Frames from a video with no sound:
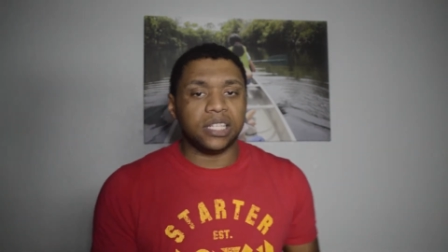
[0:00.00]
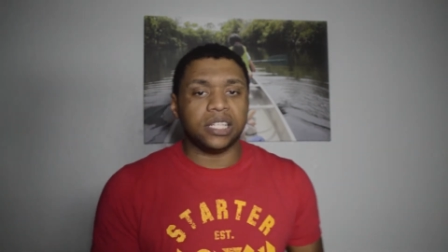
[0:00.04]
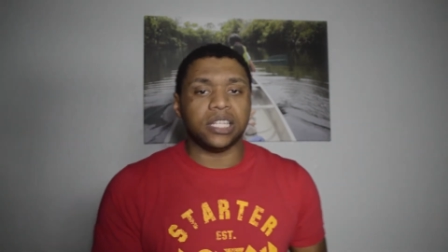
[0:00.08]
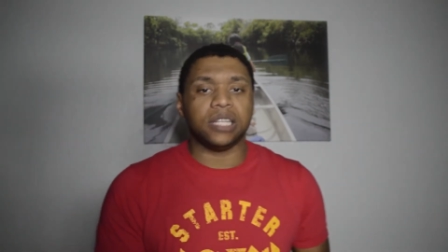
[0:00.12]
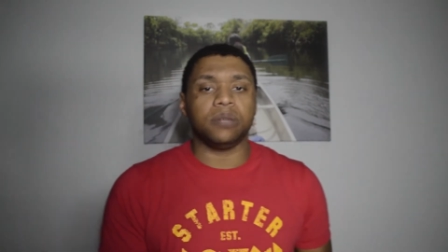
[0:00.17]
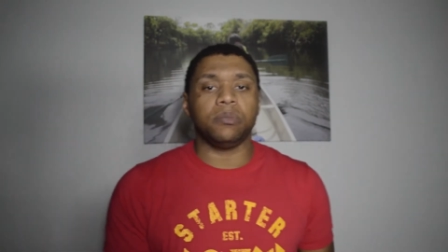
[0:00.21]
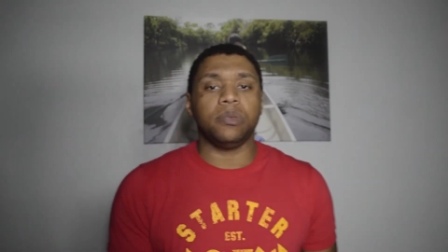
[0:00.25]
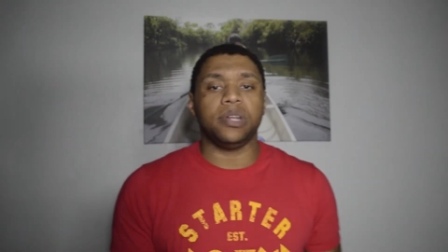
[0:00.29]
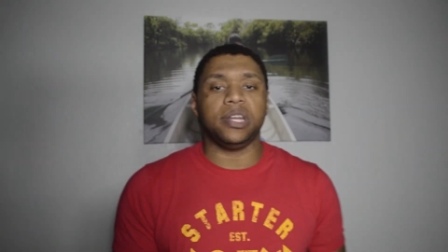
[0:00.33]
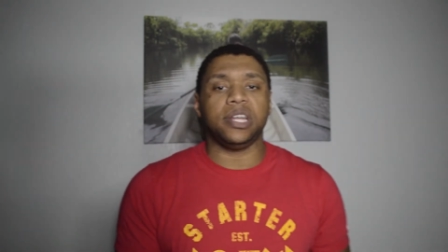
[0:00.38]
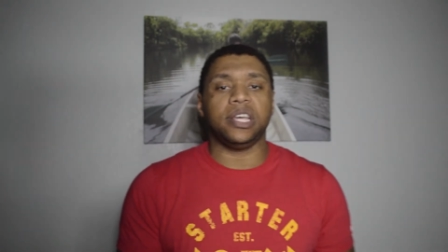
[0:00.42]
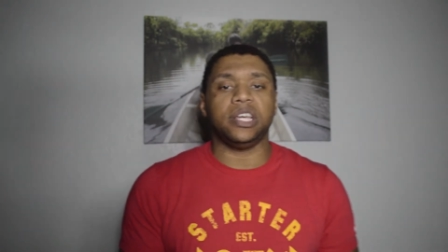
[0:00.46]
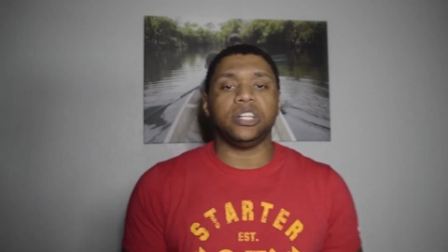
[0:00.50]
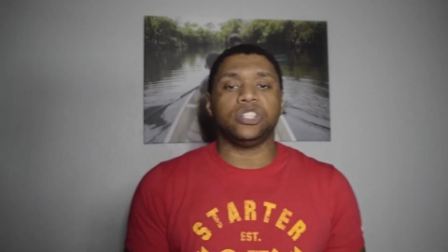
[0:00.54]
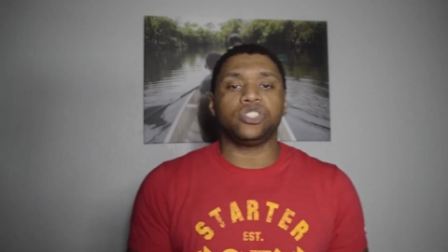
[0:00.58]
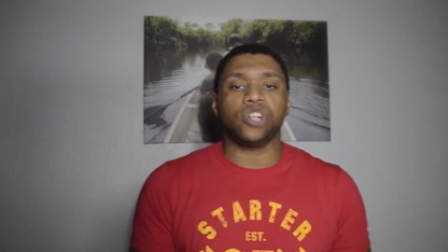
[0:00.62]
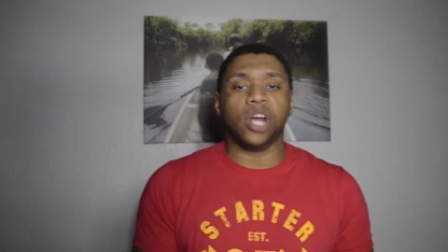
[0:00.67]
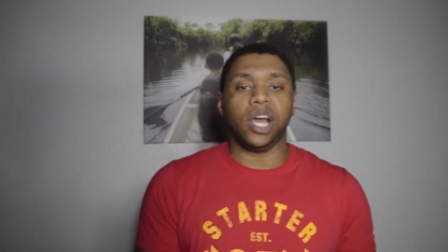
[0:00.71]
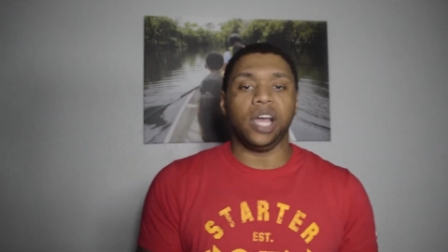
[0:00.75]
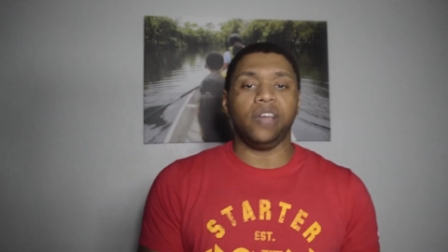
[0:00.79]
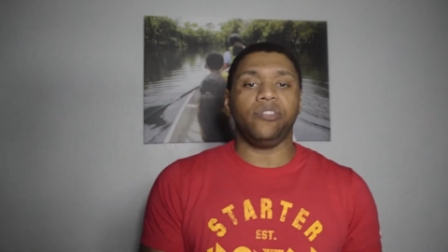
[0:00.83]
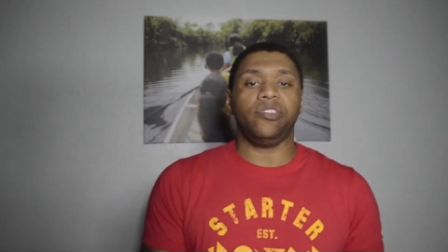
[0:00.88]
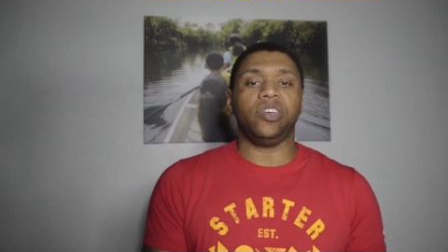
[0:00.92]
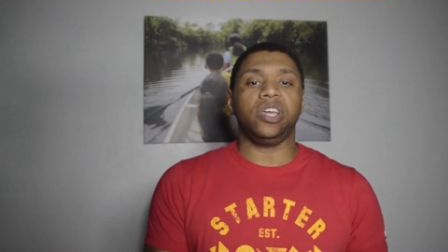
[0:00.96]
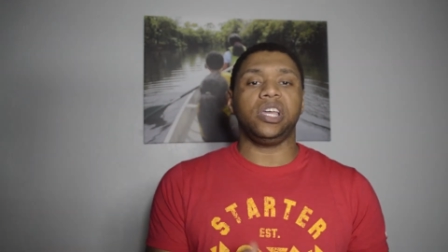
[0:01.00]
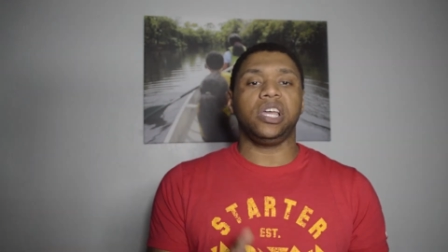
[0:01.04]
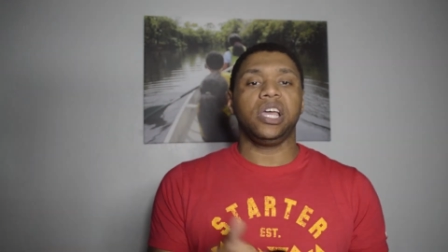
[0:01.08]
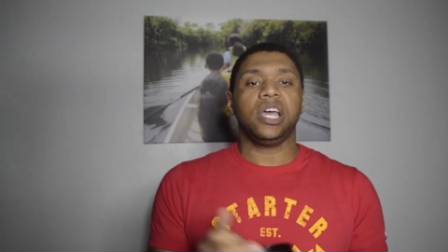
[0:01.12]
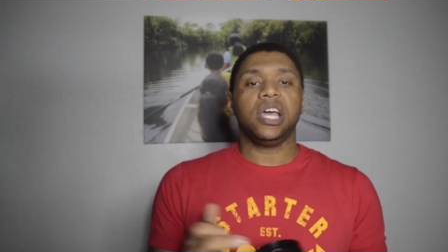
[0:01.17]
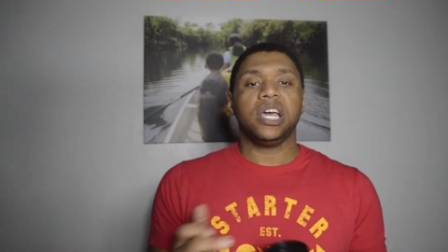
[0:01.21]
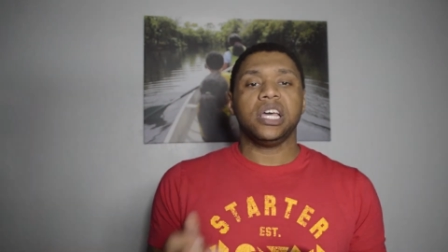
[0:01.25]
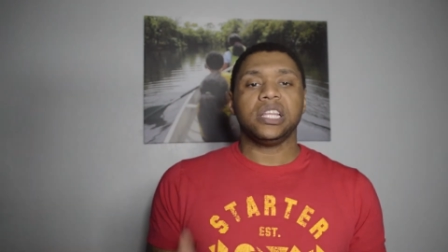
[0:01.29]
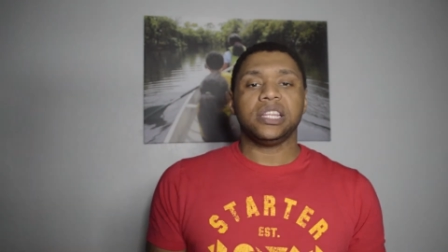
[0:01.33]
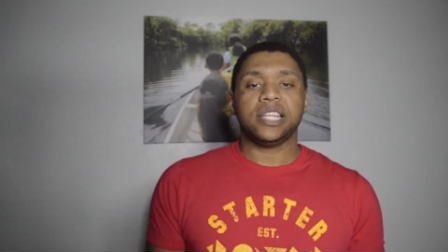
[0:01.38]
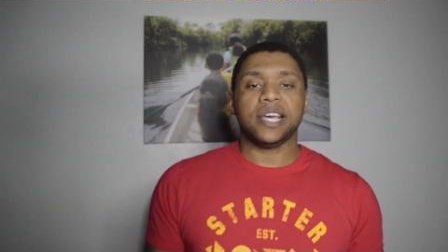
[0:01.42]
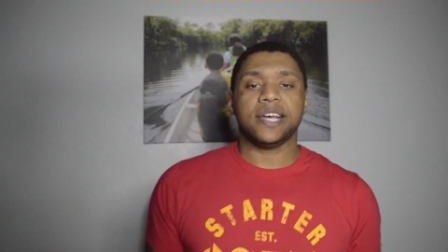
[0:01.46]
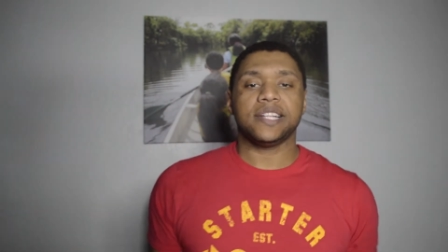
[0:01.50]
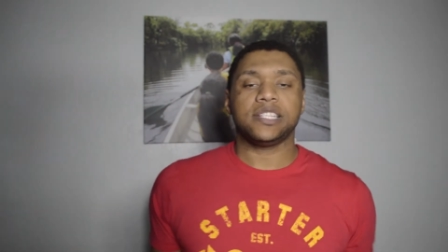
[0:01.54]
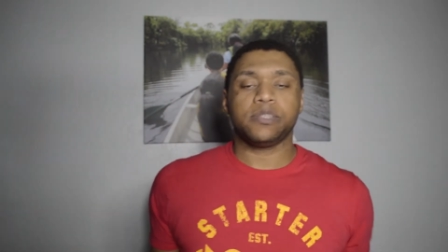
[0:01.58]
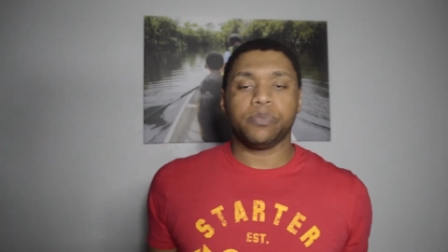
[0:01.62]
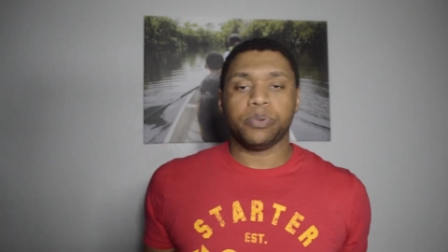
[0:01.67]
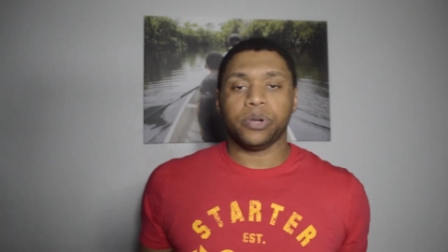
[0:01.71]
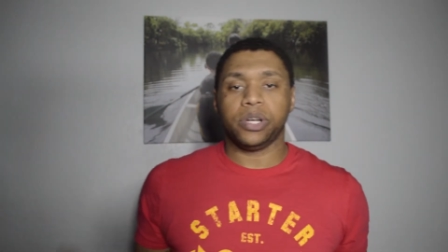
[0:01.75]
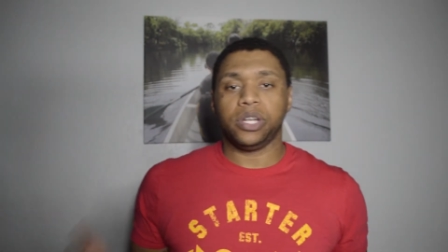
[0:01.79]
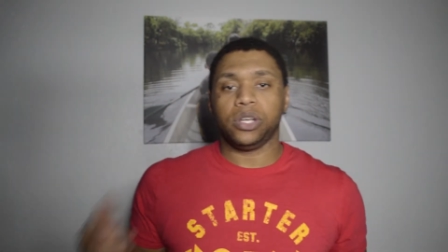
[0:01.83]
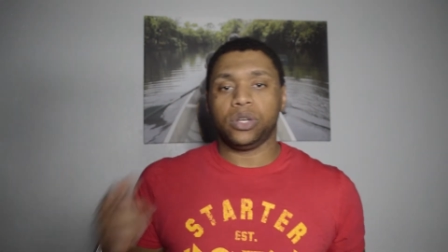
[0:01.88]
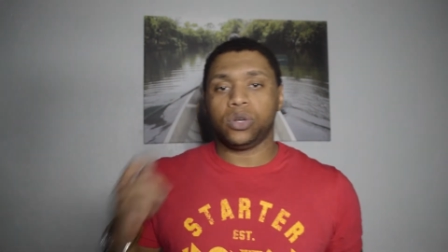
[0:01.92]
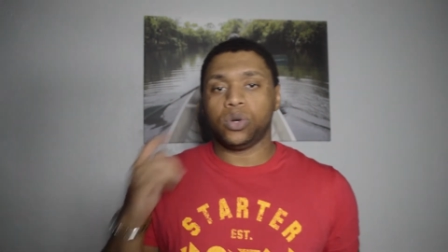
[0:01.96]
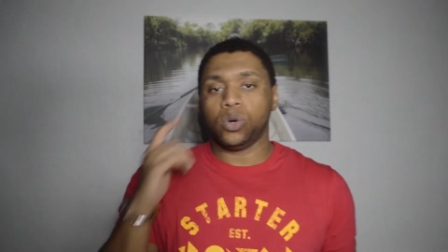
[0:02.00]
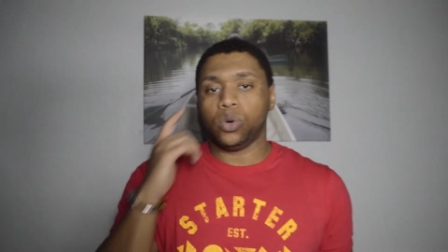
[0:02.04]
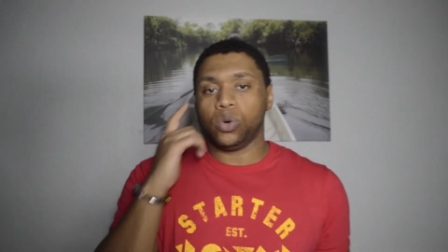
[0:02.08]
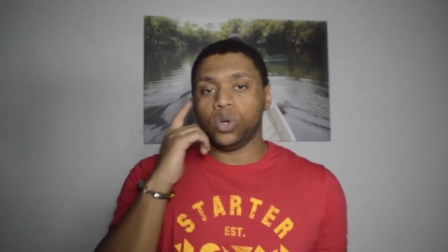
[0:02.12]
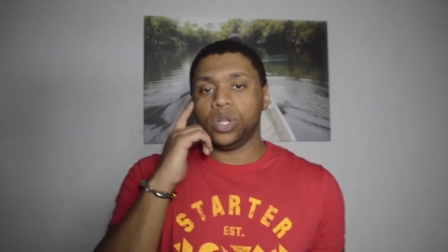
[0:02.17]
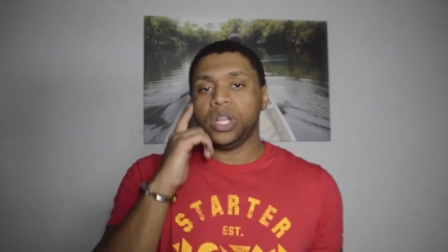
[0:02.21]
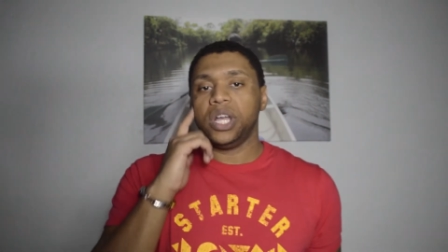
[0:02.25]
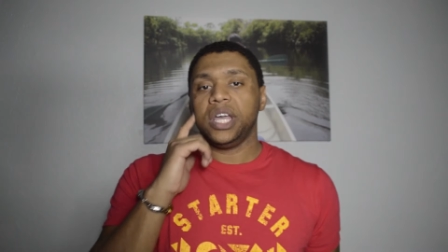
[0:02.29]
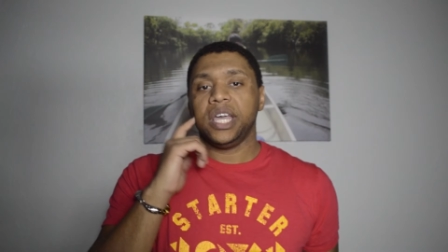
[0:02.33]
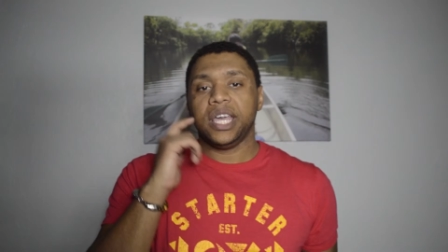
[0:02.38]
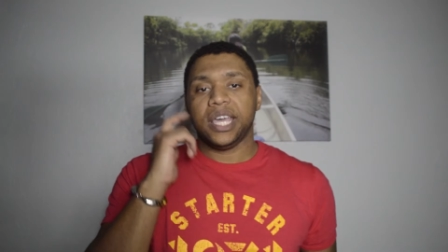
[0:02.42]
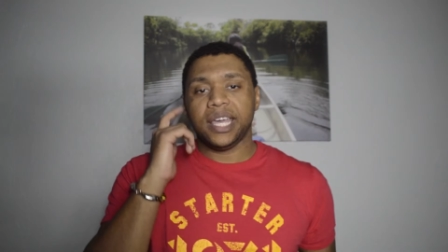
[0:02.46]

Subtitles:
10-minute driving, that's pretty cool.